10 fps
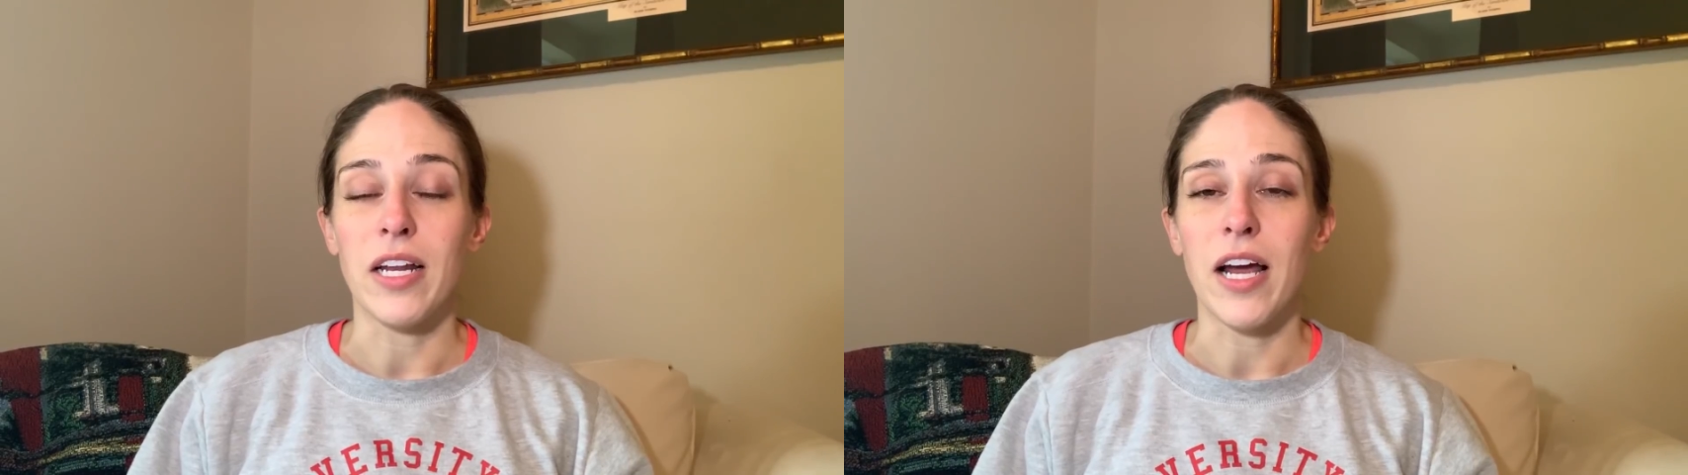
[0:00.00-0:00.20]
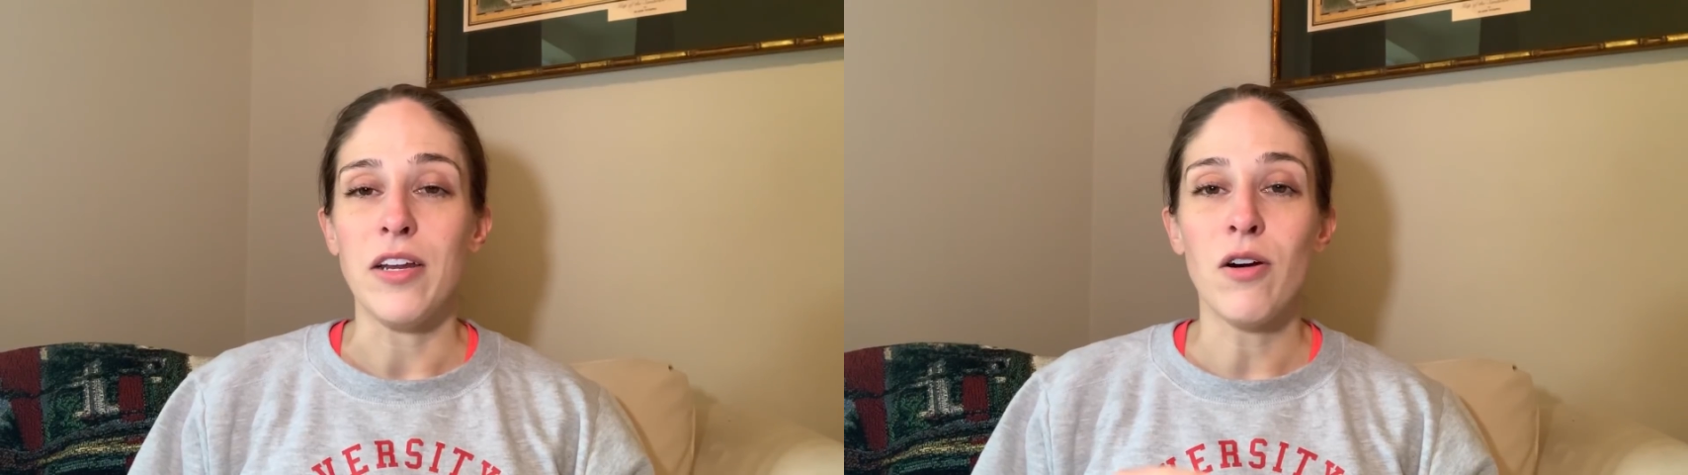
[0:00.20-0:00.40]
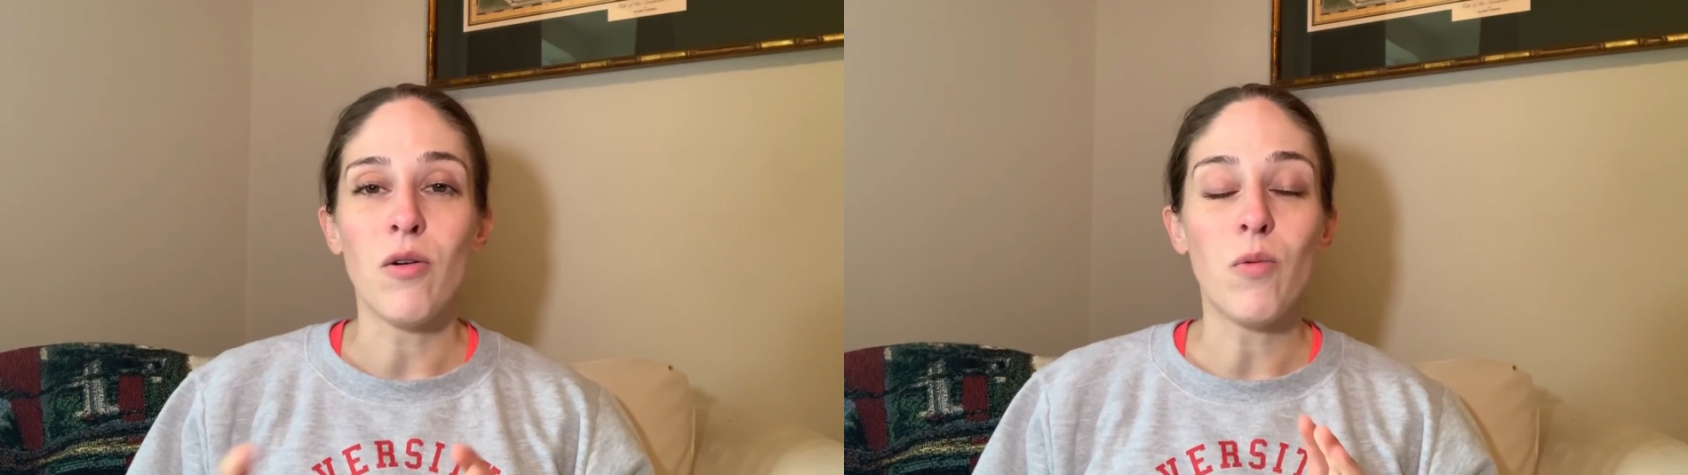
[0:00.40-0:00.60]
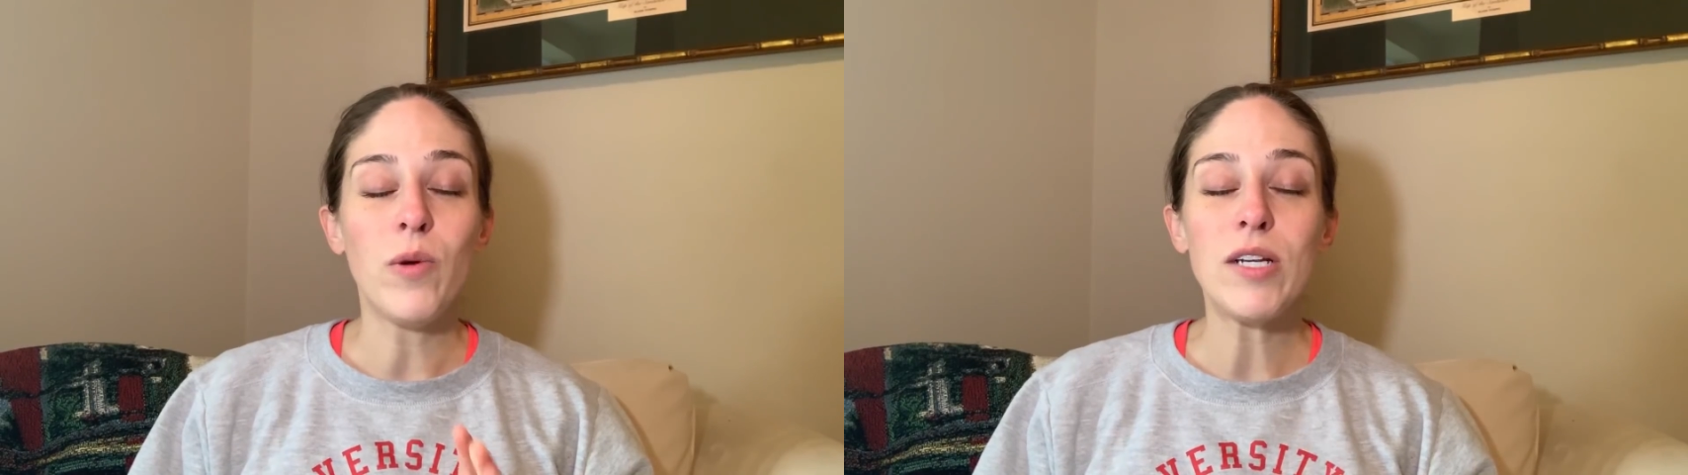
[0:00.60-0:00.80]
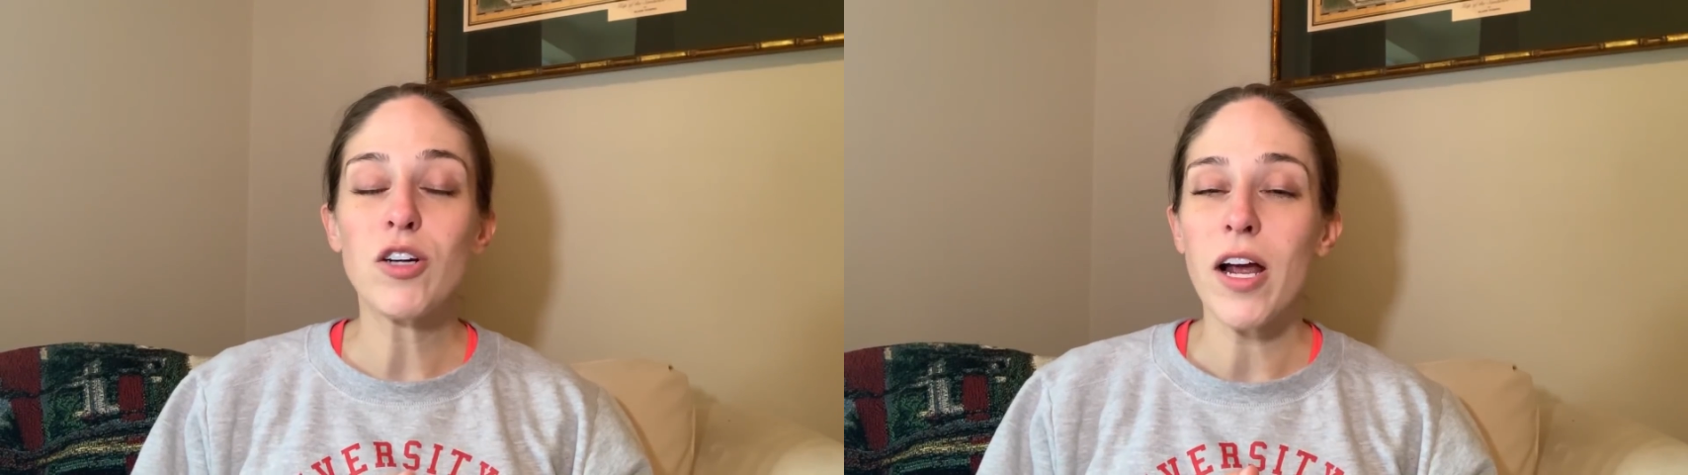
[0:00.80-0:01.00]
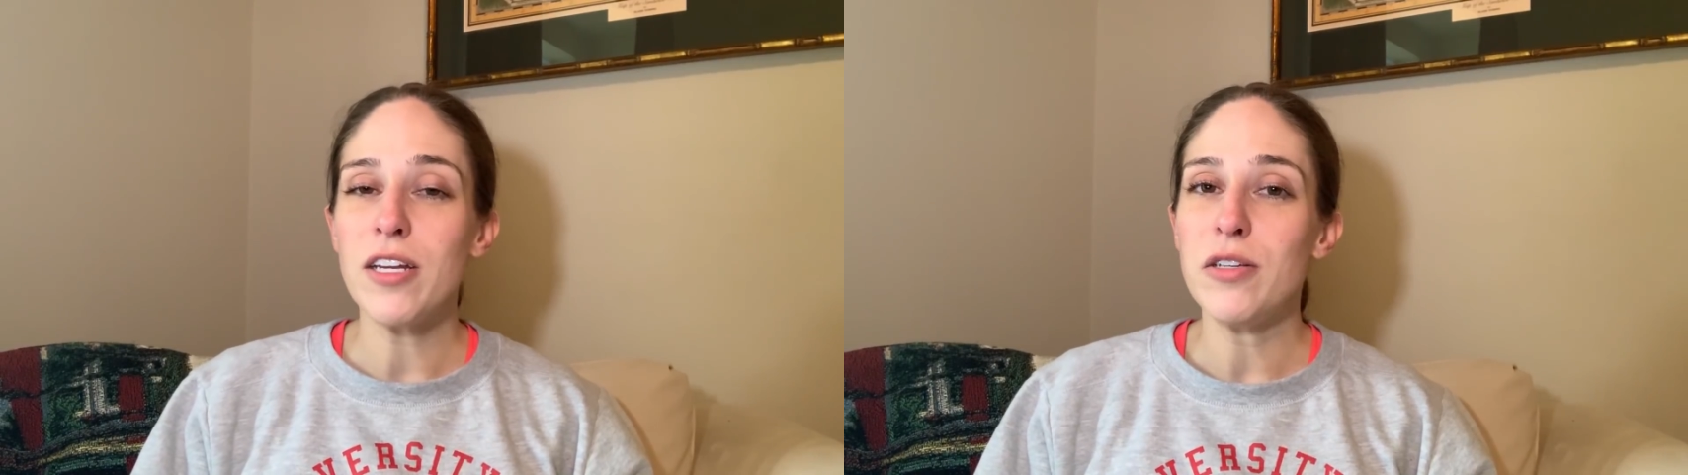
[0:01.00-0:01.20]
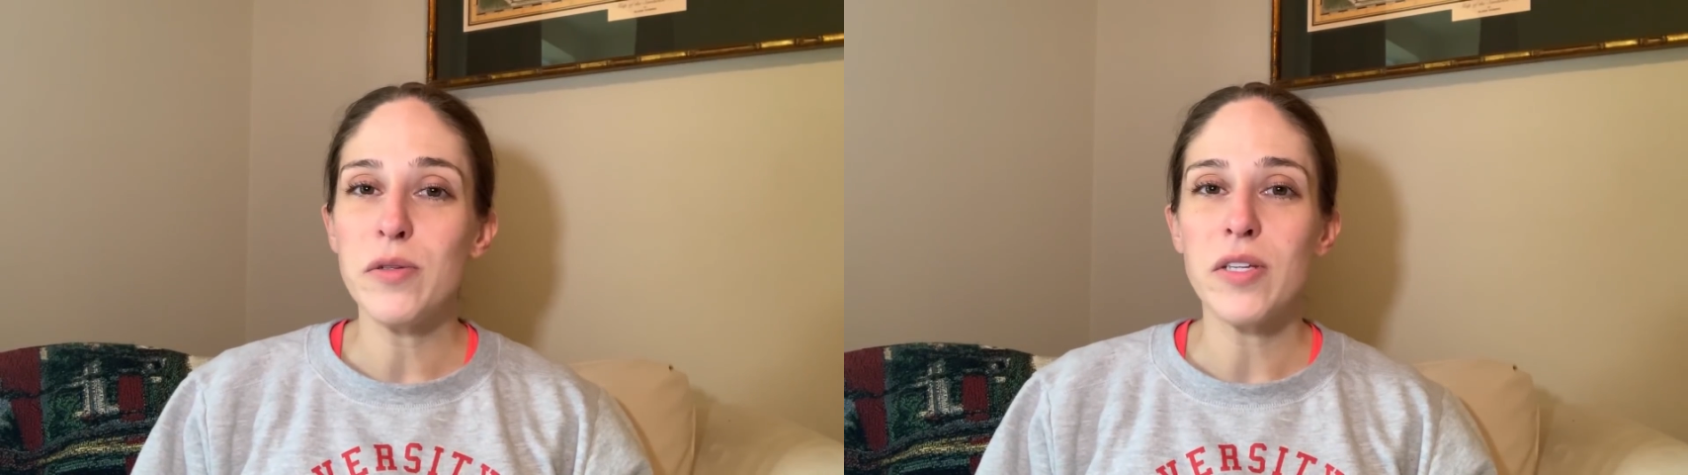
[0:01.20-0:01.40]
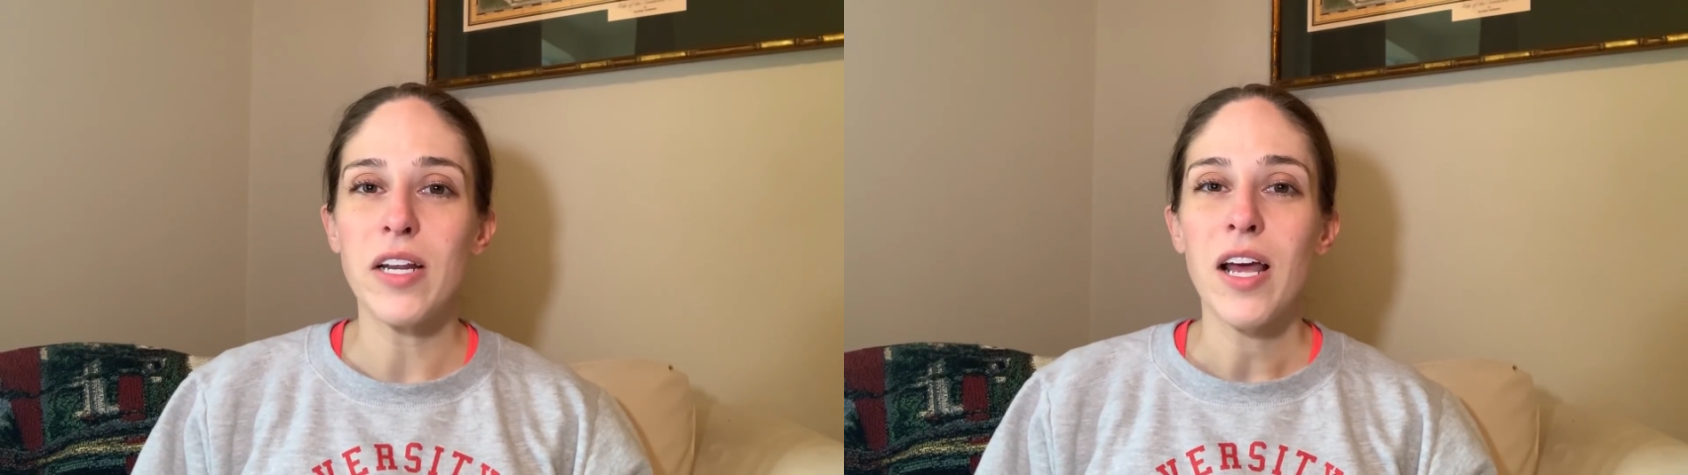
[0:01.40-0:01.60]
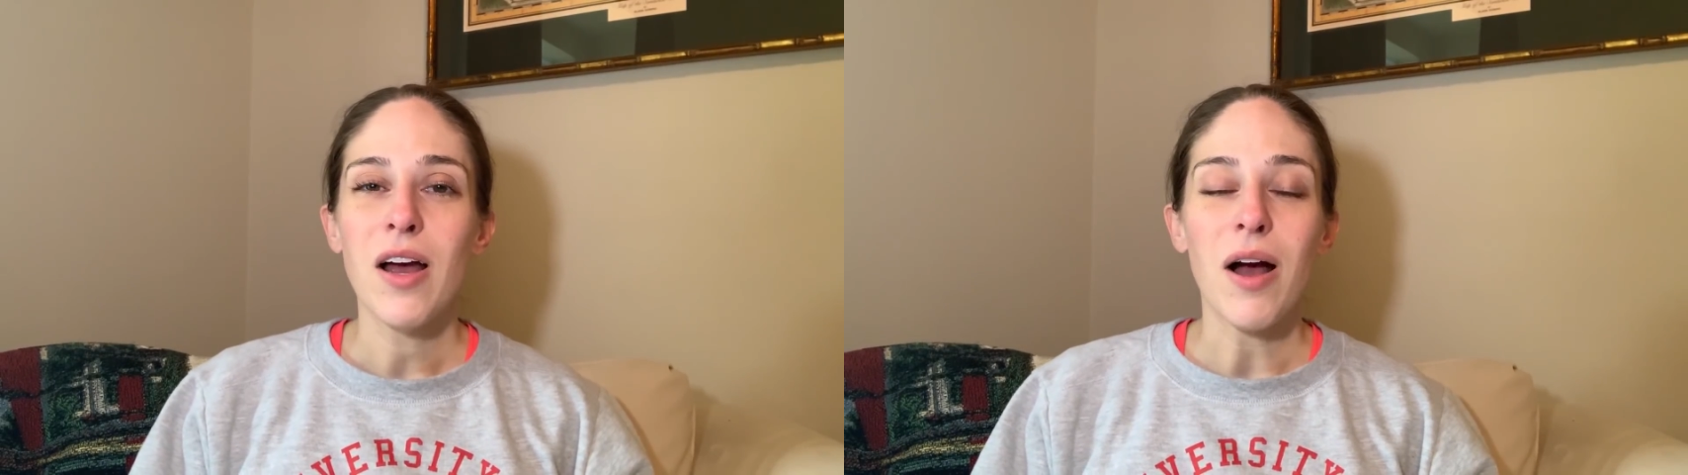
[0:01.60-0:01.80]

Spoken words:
I know we tried to use it.